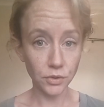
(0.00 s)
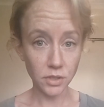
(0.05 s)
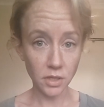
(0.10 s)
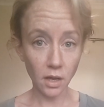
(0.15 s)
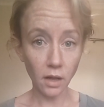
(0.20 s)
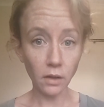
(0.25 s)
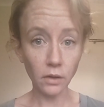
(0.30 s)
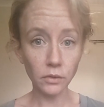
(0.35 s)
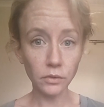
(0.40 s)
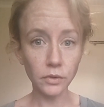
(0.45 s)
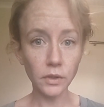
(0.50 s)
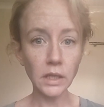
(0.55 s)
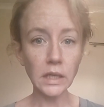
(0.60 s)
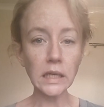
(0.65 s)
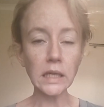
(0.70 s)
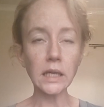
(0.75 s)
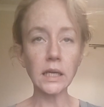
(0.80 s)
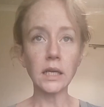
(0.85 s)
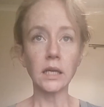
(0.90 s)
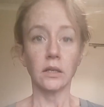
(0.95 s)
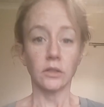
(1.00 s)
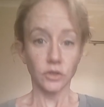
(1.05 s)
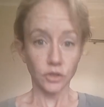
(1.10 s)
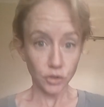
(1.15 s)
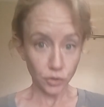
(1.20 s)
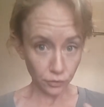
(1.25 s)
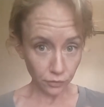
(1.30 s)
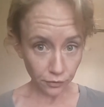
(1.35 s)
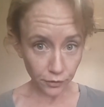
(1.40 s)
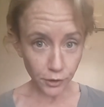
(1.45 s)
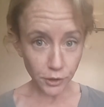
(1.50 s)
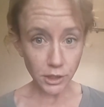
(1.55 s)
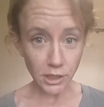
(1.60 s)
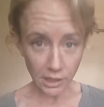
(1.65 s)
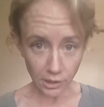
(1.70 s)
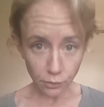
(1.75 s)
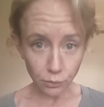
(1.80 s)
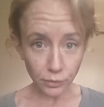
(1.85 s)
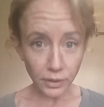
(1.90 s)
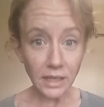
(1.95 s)
yourself, to
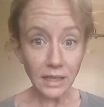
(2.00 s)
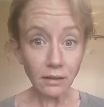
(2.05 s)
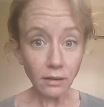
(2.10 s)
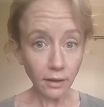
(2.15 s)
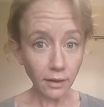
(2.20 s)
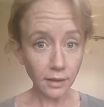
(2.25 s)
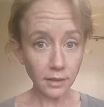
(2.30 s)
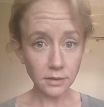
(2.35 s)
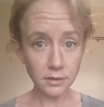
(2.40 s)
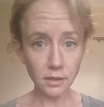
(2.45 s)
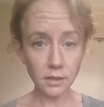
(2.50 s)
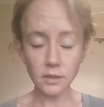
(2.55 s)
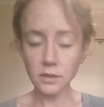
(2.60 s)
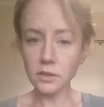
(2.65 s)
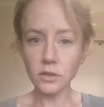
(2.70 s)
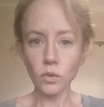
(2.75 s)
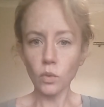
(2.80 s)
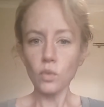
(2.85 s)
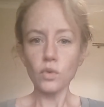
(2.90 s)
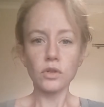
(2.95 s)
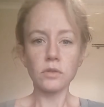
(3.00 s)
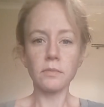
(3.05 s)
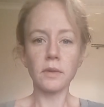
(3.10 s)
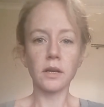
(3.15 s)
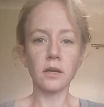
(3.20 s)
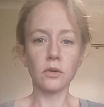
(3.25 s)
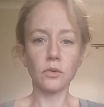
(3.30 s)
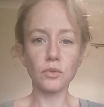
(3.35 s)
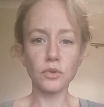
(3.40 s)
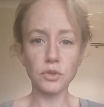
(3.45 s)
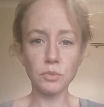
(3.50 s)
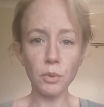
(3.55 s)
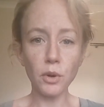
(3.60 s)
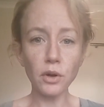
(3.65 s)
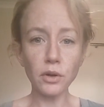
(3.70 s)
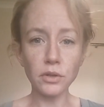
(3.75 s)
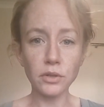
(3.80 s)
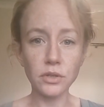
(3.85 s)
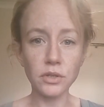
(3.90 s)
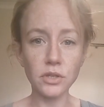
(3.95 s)
firstly realize that it's an automated
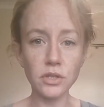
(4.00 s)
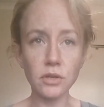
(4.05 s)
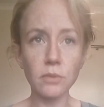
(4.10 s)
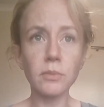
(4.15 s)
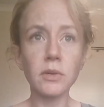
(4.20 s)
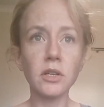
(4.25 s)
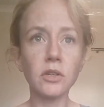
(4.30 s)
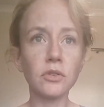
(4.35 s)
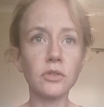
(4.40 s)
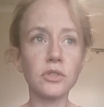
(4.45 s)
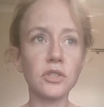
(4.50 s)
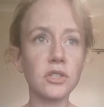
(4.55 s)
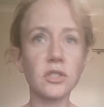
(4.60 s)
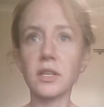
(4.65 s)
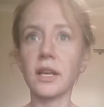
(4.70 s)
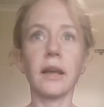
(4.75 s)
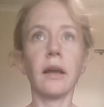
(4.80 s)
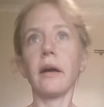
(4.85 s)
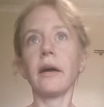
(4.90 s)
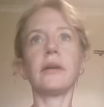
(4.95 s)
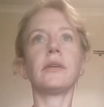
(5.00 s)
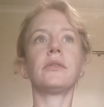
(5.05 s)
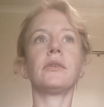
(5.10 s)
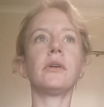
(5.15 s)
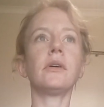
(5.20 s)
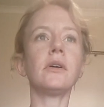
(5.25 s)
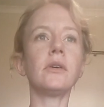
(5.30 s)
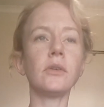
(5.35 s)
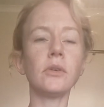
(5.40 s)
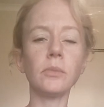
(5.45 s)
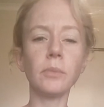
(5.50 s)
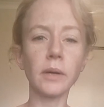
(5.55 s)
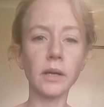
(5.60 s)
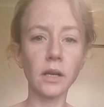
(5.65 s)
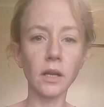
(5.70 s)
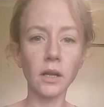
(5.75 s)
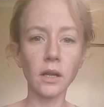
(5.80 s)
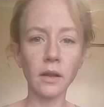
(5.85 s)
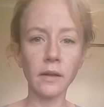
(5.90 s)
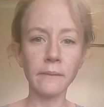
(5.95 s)
response. You're just saying, I don't know,
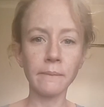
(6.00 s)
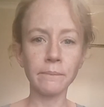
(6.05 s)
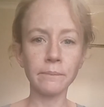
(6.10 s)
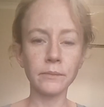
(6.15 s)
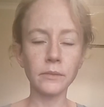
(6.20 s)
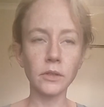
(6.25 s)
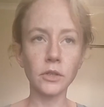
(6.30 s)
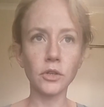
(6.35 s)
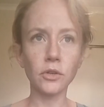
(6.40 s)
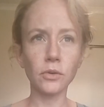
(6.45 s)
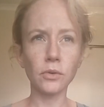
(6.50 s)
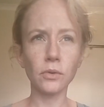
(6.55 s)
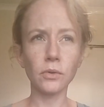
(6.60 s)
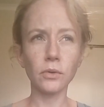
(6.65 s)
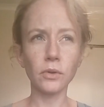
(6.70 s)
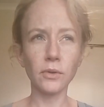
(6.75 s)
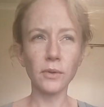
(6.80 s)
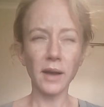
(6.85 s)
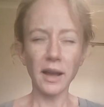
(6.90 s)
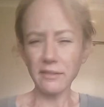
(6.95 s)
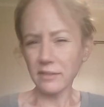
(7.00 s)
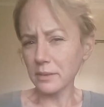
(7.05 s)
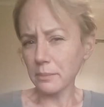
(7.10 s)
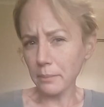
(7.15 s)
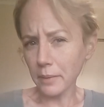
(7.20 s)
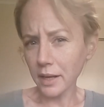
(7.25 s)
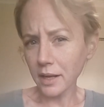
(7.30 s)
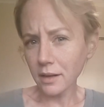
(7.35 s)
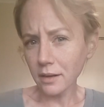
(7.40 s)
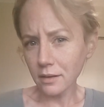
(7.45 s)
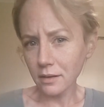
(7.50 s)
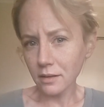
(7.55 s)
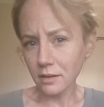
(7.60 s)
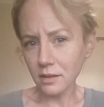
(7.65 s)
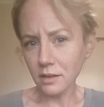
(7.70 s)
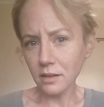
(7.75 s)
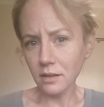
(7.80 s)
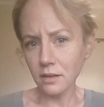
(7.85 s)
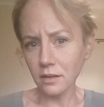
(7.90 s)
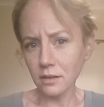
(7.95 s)
but you haven't made
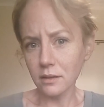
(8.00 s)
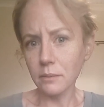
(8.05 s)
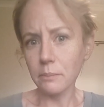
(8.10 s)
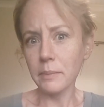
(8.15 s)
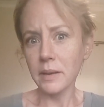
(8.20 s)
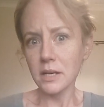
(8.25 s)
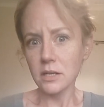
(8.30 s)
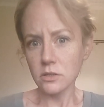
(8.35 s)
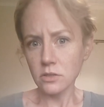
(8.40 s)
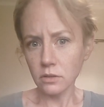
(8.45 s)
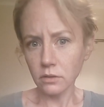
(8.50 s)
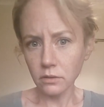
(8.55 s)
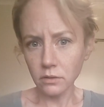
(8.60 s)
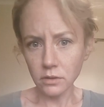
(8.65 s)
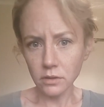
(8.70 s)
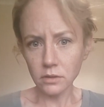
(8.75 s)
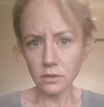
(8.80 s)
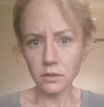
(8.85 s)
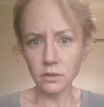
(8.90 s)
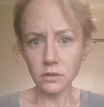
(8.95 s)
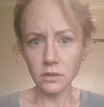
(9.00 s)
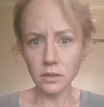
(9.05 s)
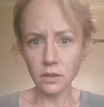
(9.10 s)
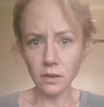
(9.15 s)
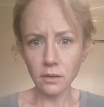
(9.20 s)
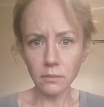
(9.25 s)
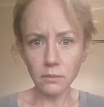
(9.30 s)
the mental and